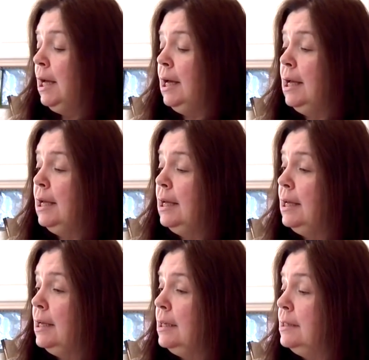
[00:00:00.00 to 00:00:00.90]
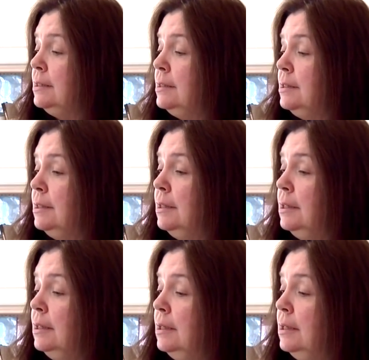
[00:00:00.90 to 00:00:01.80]
And
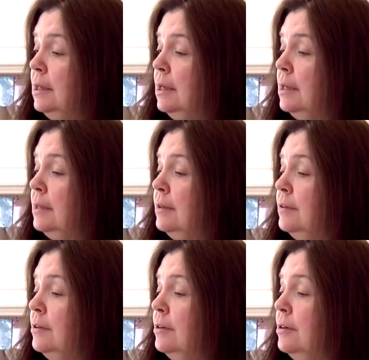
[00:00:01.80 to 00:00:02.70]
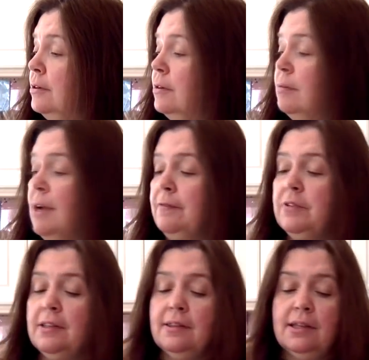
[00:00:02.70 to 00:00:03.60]
another
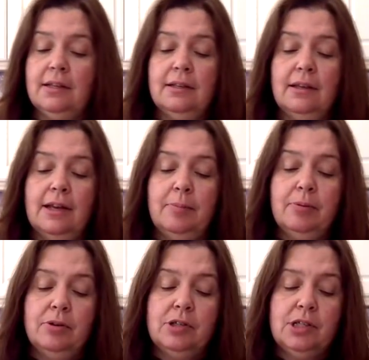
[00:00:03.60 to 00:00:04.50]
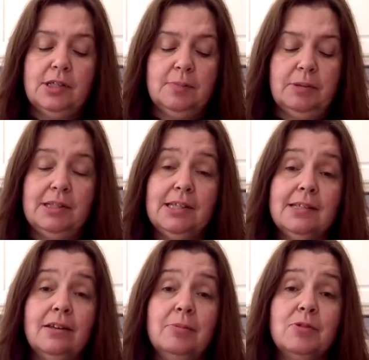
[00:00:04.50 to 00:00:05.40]
crafty thing that I purchased, but
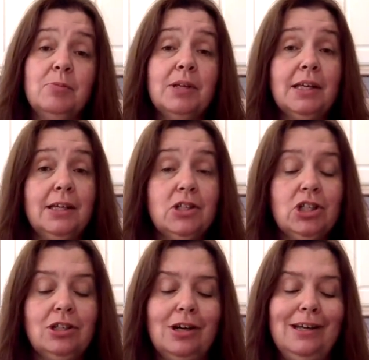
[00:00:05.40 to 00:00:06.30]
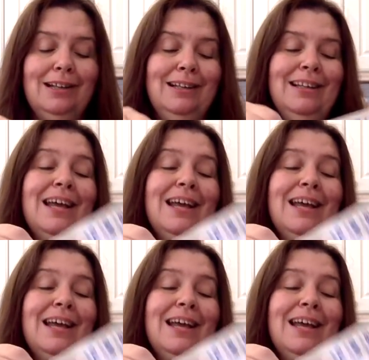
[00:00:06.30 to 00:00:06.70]
this comes from the kitchen aisle.